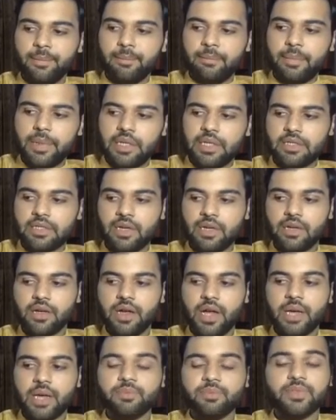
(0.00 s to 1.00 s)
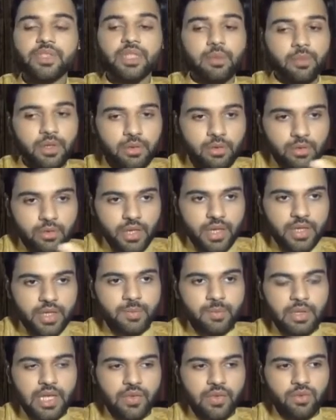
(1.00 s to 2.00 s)
But I'm someone who does
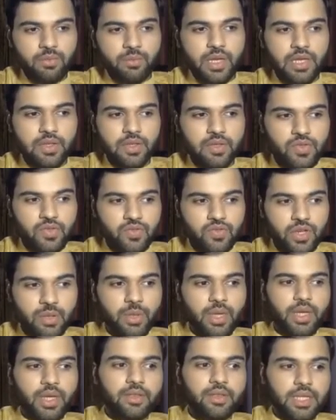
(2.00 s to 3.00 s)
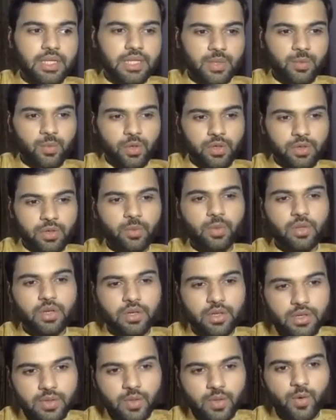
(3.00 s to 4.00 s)
believe in mainstreaming, and that's what the
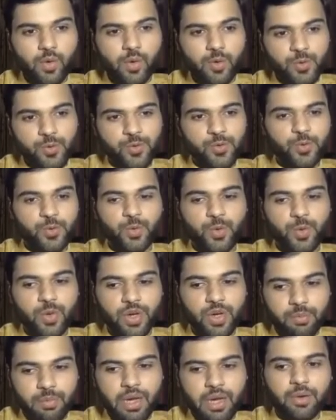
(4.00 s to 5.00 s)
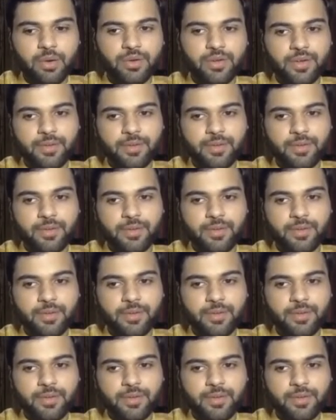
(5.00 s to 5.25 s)
work is also about.